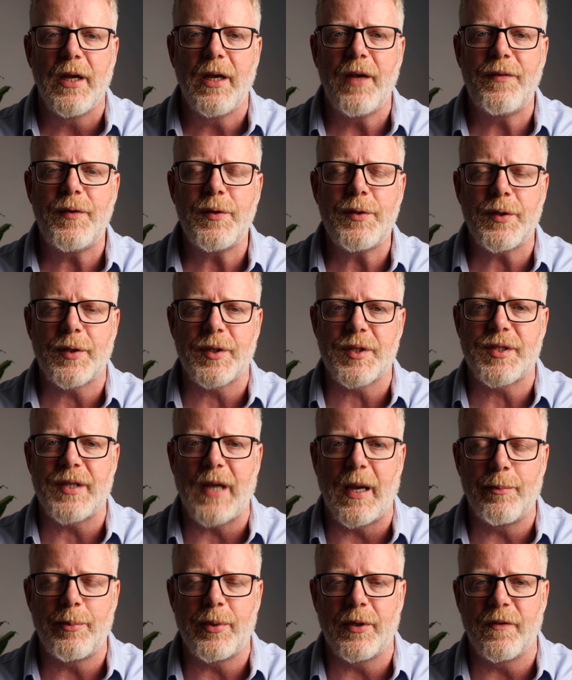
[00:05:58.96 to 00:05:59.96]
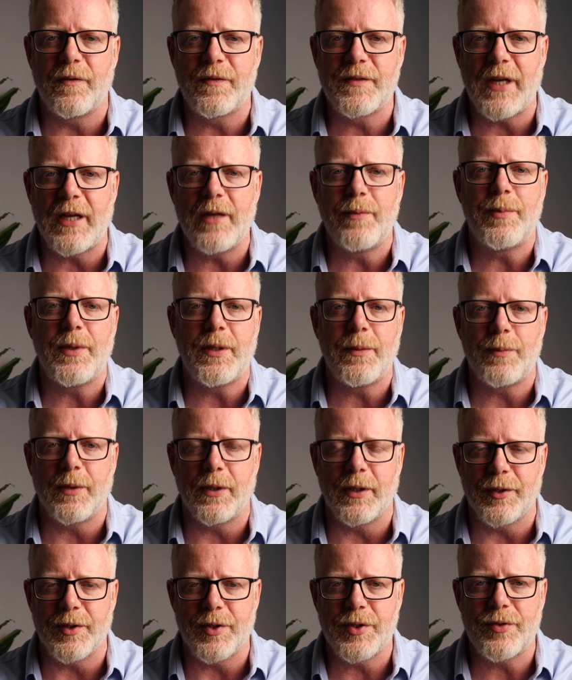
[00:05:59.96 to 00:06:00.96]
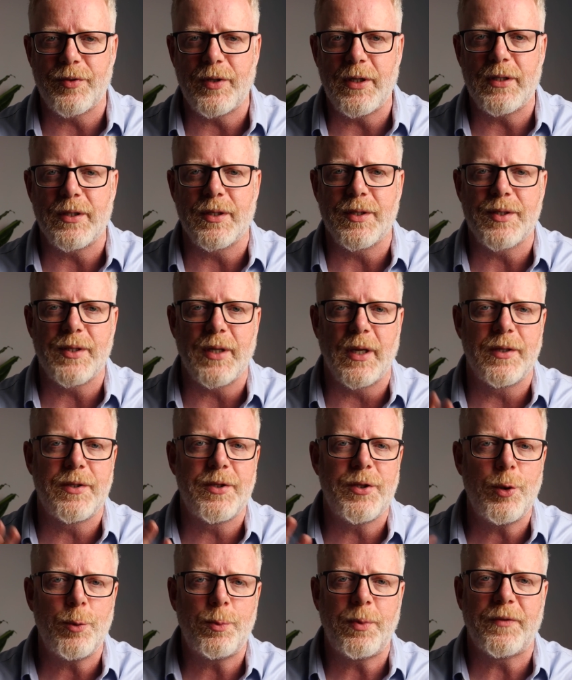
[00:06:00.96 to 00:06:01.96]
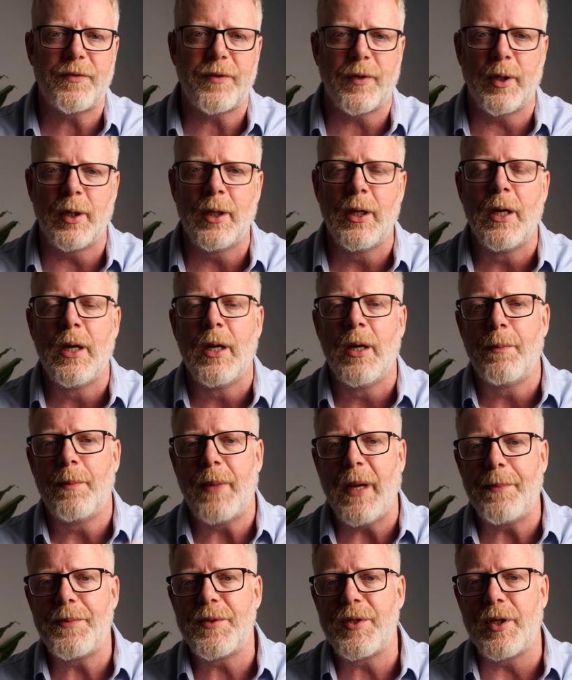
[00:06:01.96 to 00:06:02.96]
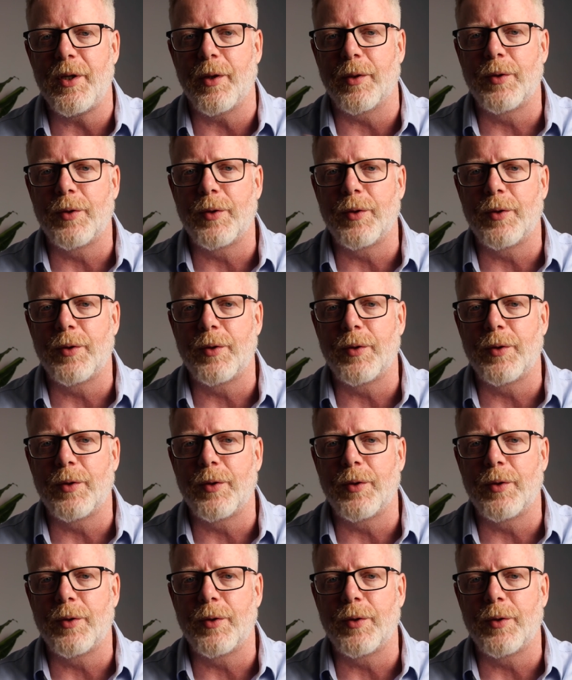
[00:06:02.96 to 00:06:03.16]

if you took a sample of 10 people on the street and said, do you prefer Pepsi or